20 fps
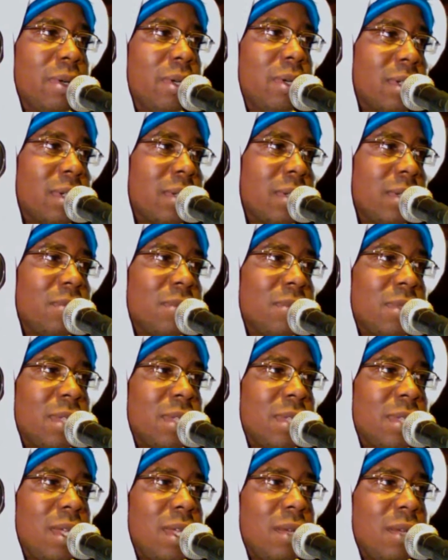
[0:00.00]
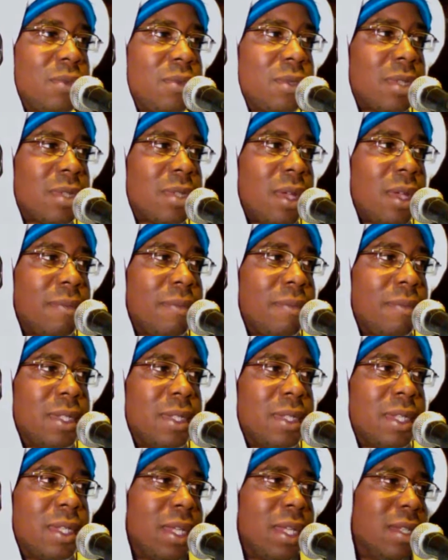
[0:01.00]
and was saying something, and
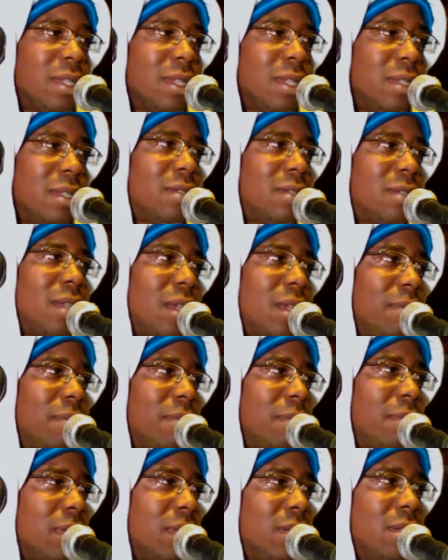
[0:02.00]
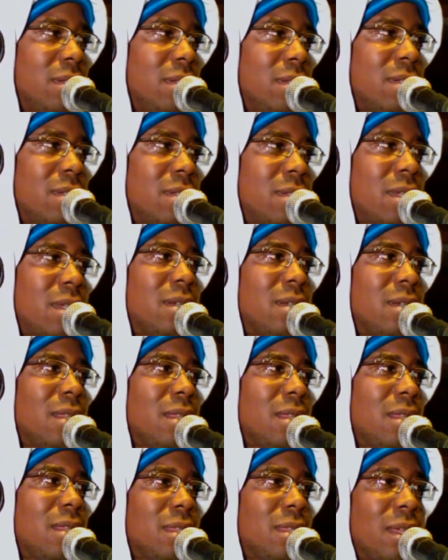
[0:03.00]
then he's saying another
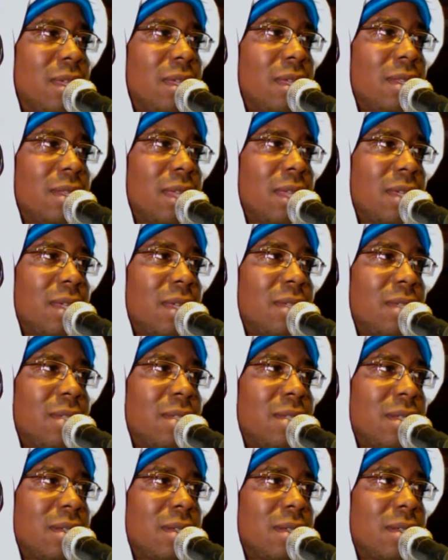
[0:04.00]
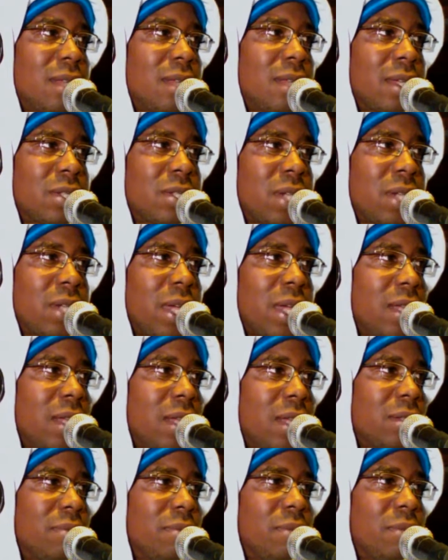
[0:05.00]
thing like he's gonna like challenge
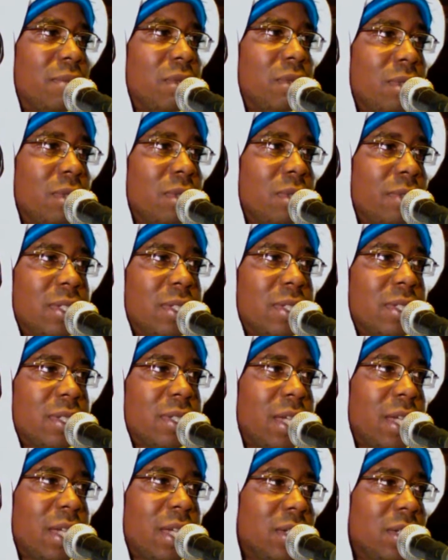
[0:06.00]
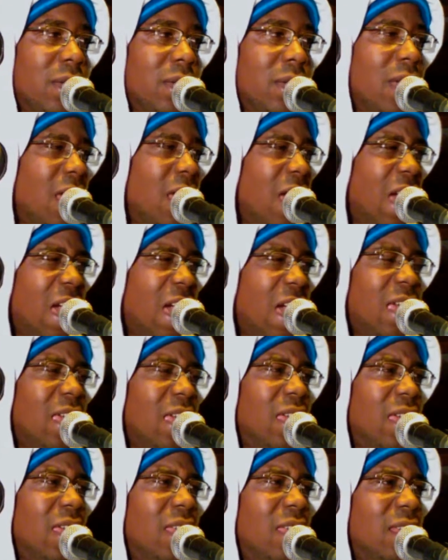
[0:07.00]
the Mueller investigation.
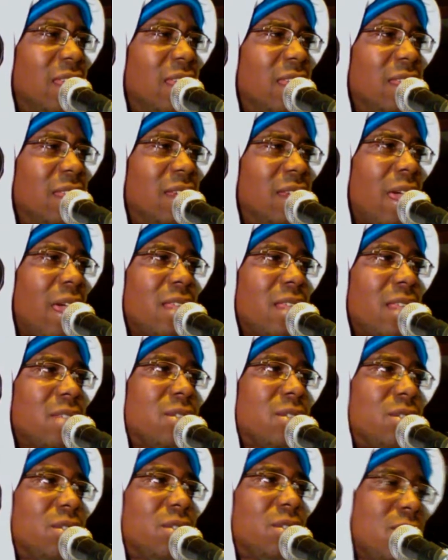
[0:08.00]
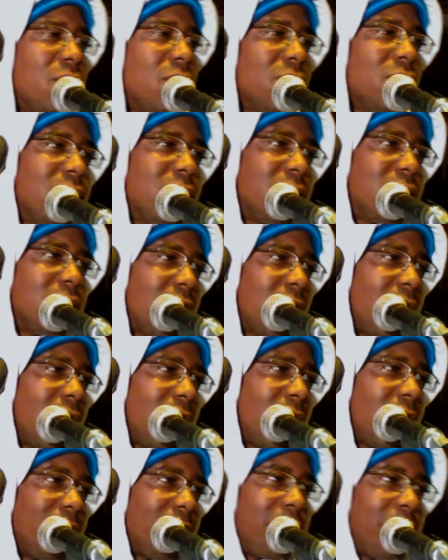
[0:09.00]
And then Alex Jones got
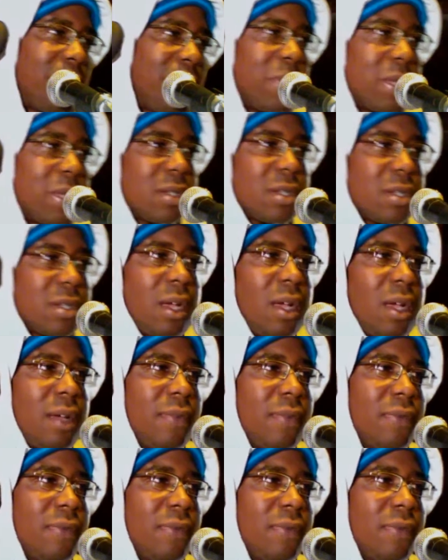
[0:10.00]
pissed off